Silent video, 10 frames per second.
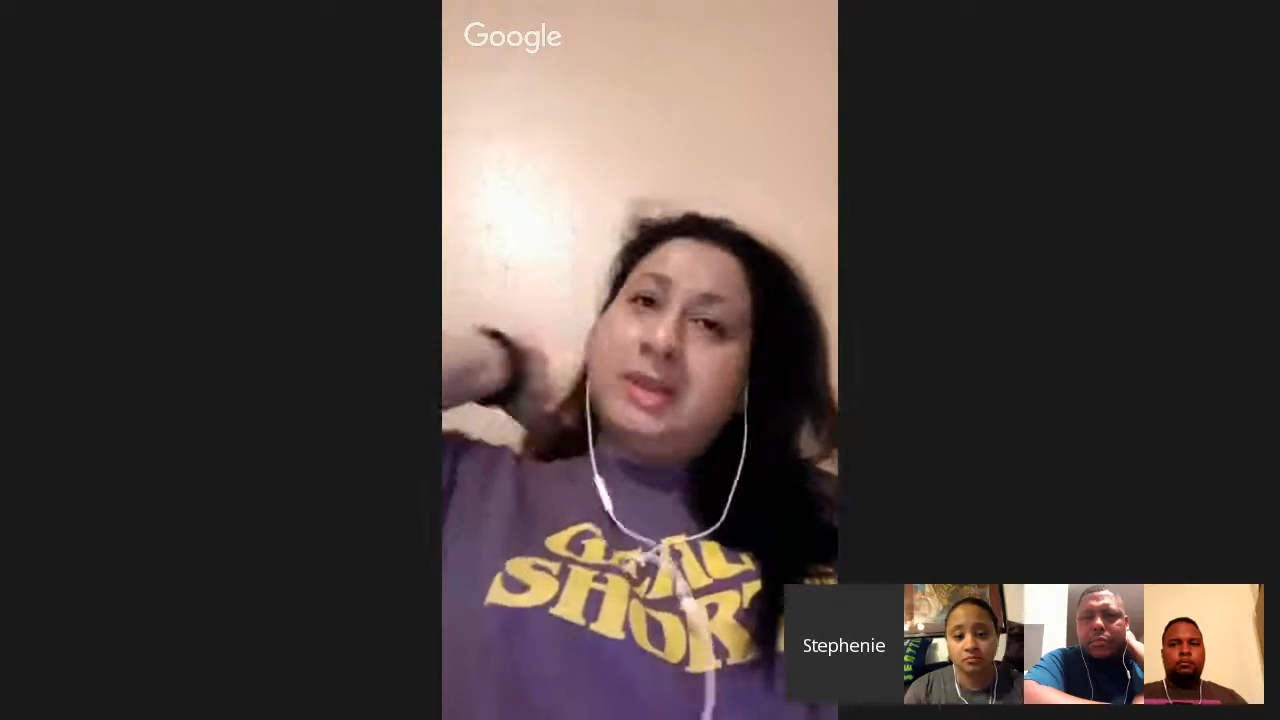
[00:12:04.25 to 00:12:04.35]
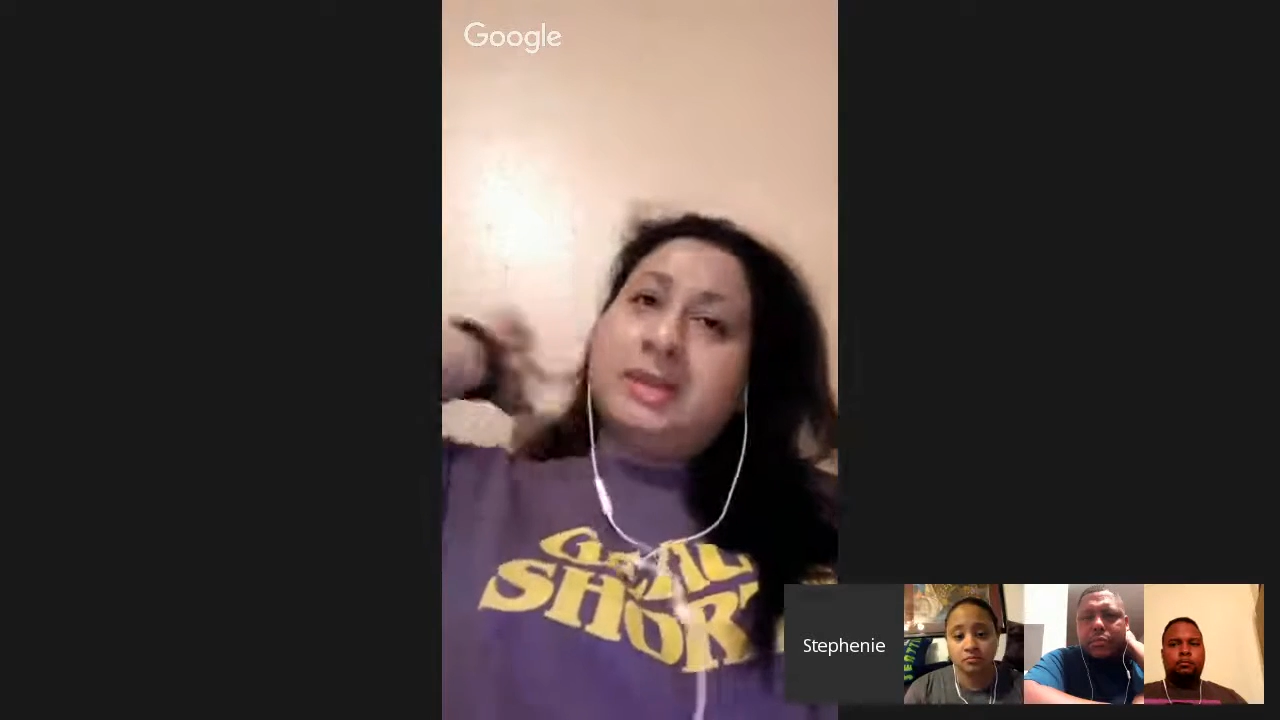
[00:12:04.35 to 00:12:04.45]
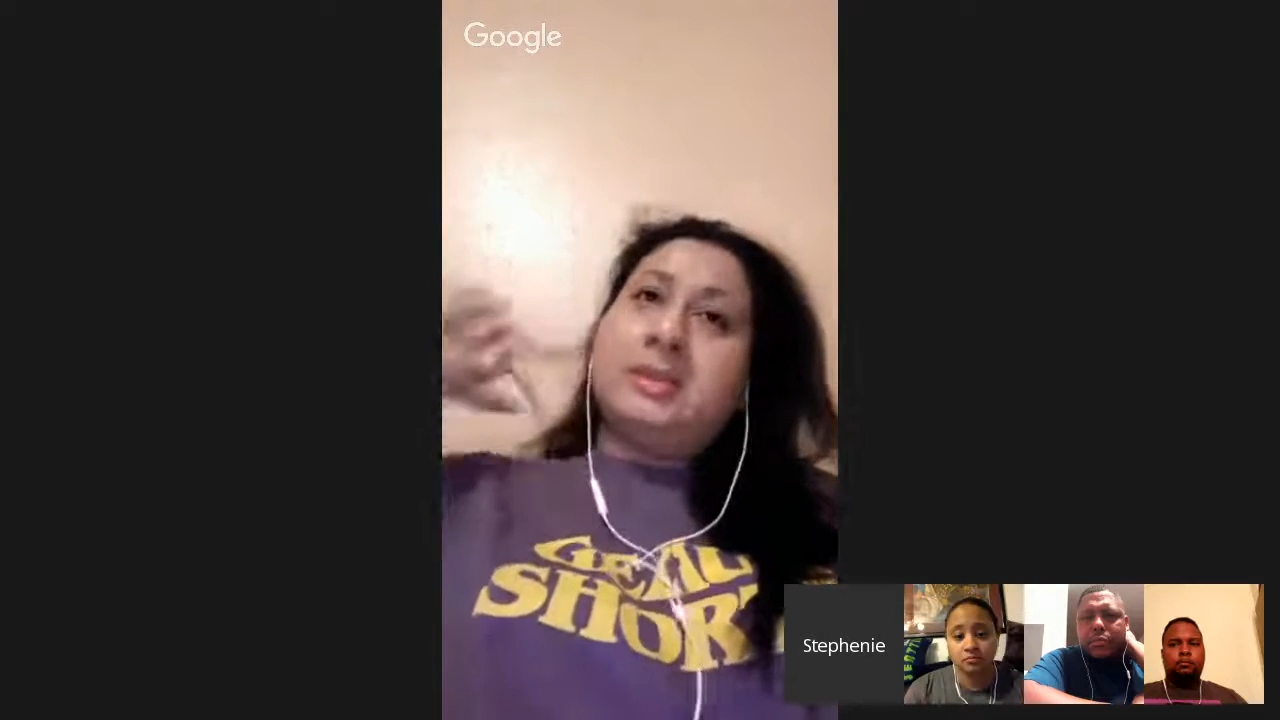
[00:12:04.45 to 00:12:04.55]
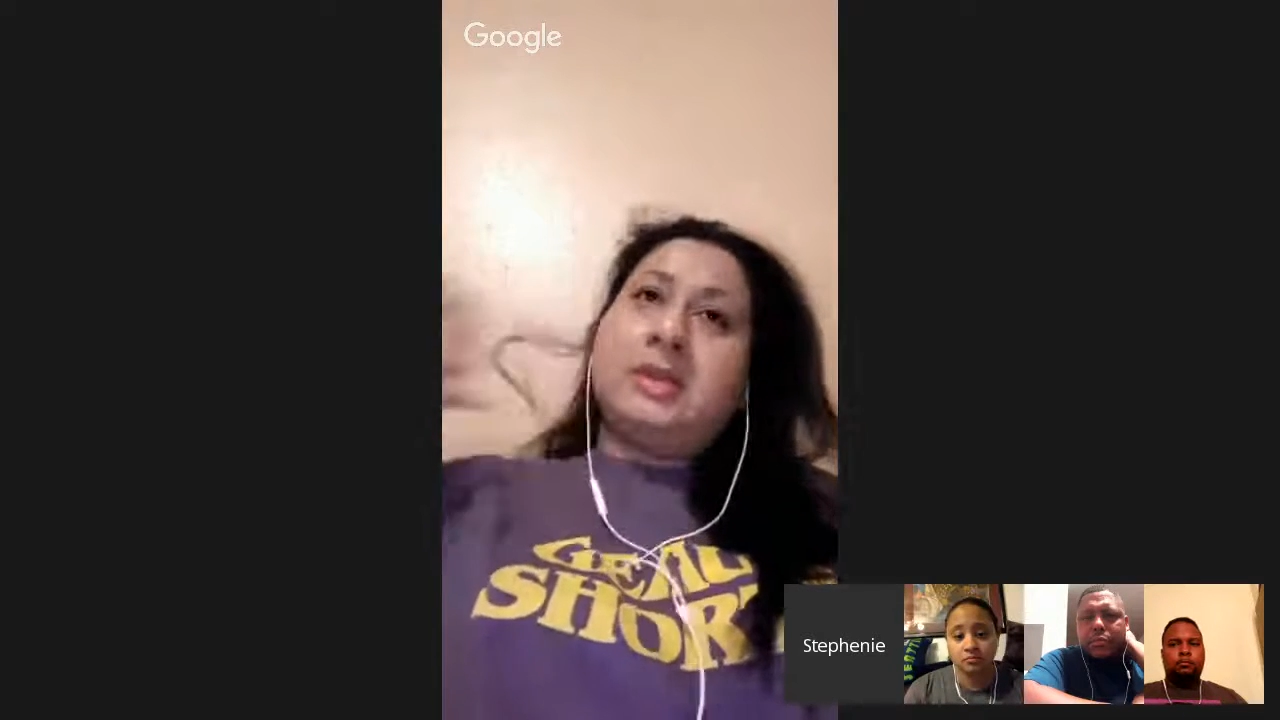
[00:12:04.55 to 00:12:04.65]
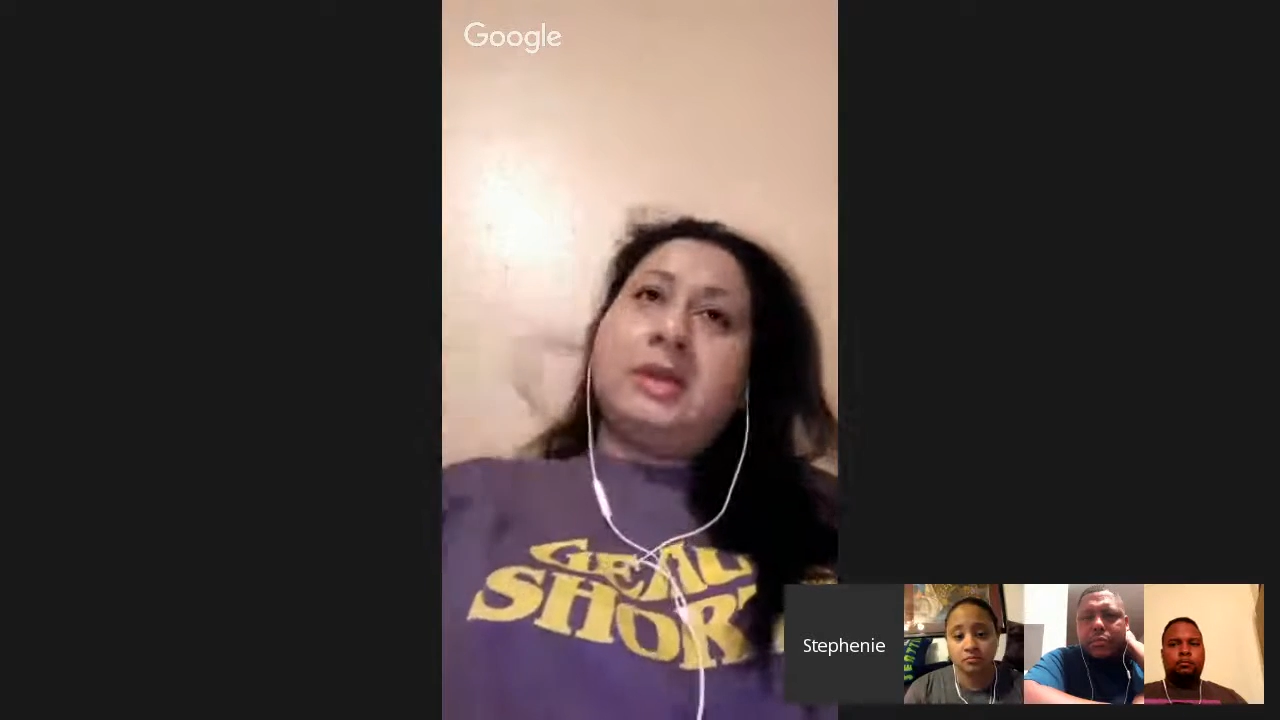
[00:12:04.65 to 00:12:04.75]

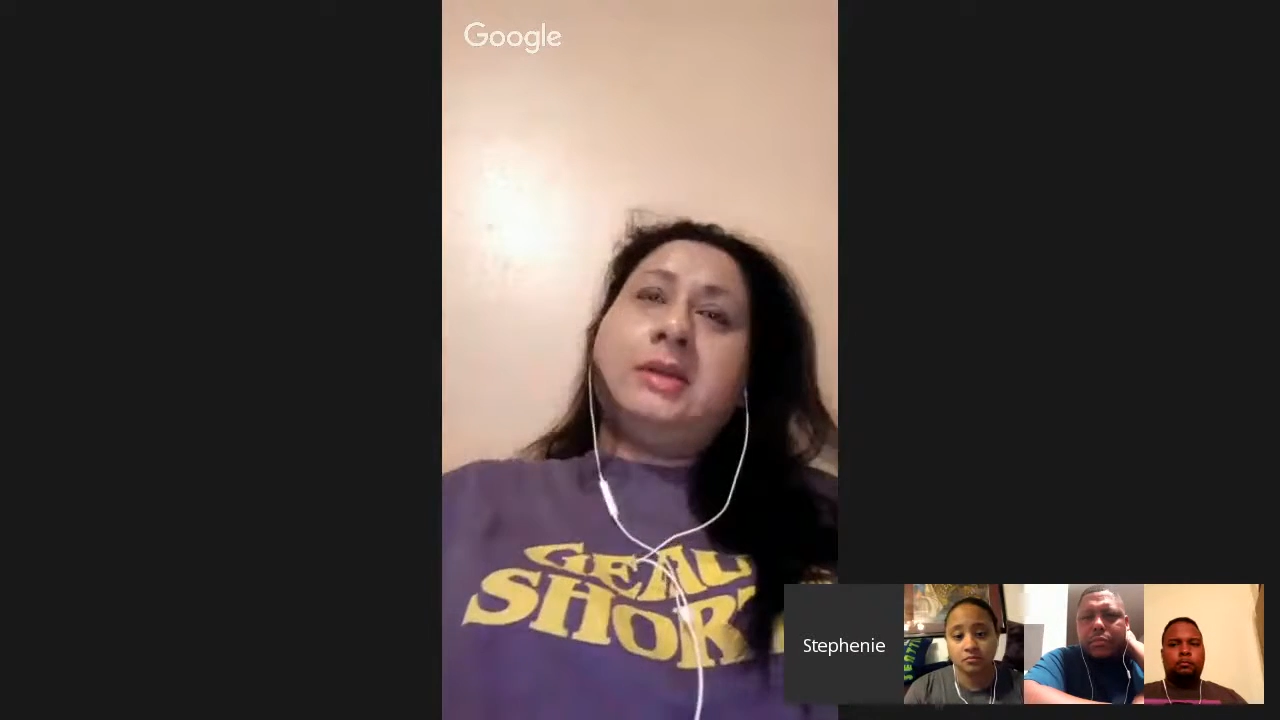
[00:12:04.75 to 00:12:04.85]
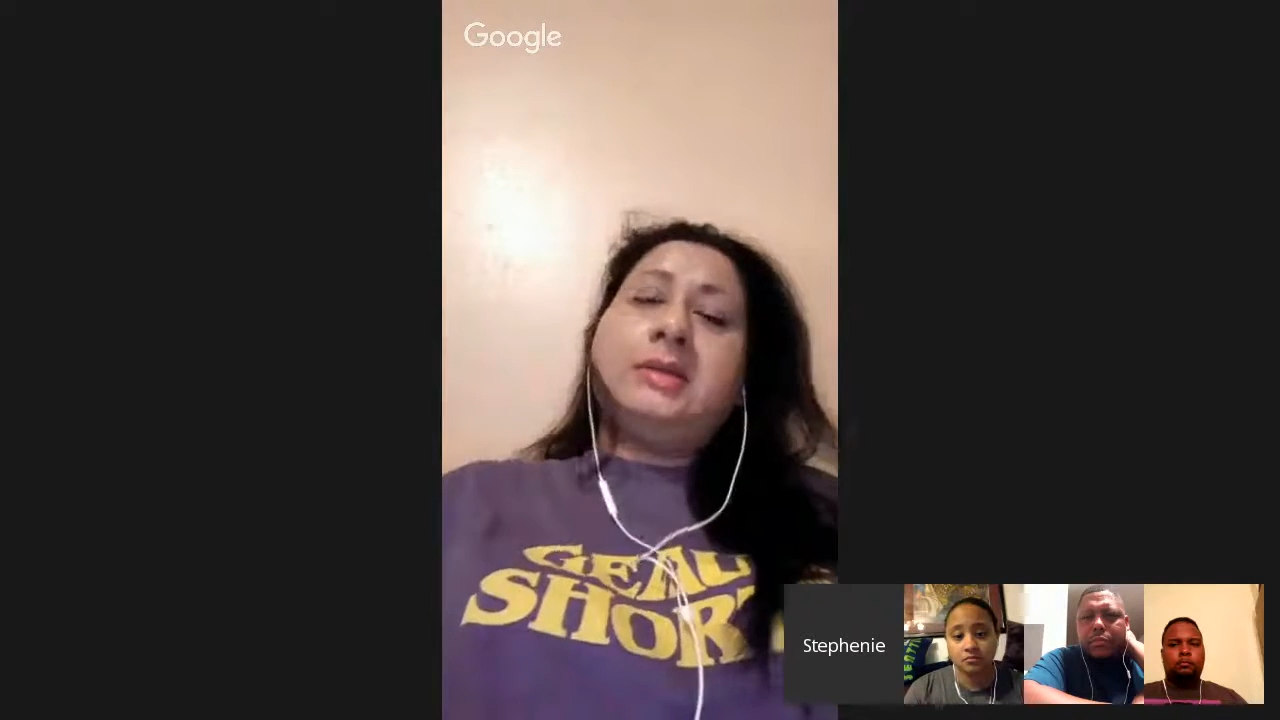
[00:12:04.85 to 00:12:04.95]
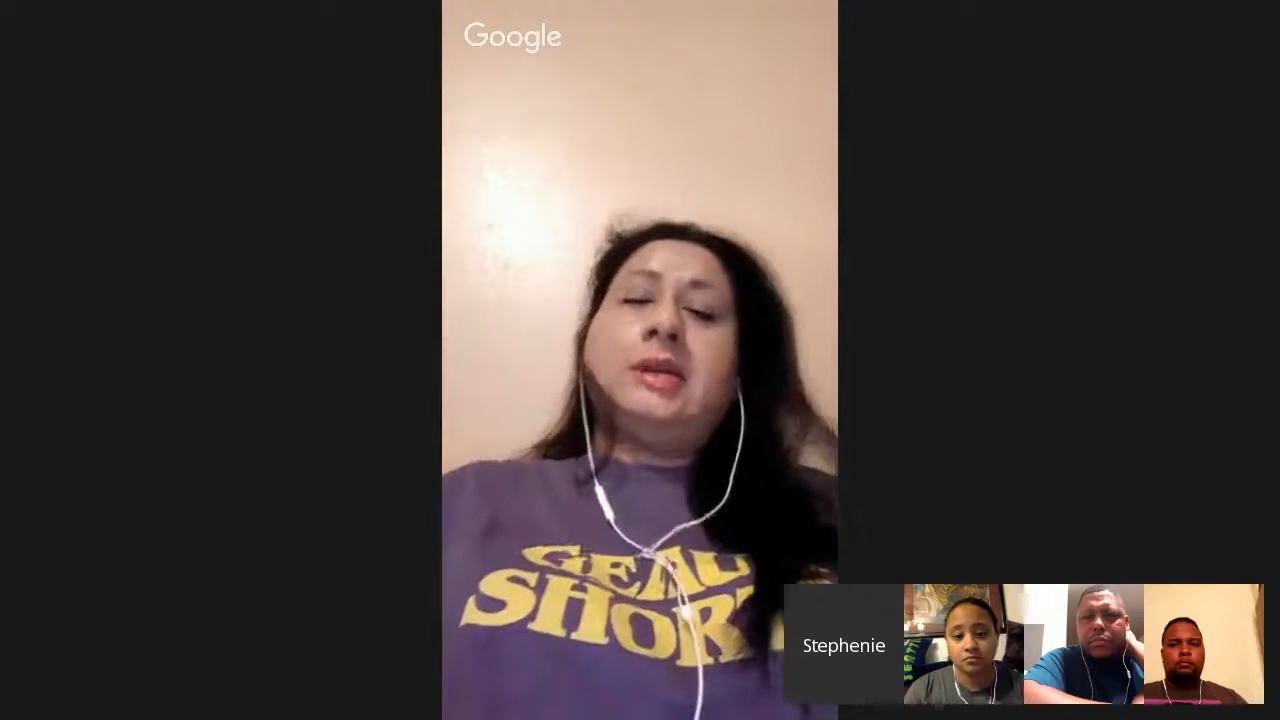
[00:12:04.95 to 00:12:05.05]
something else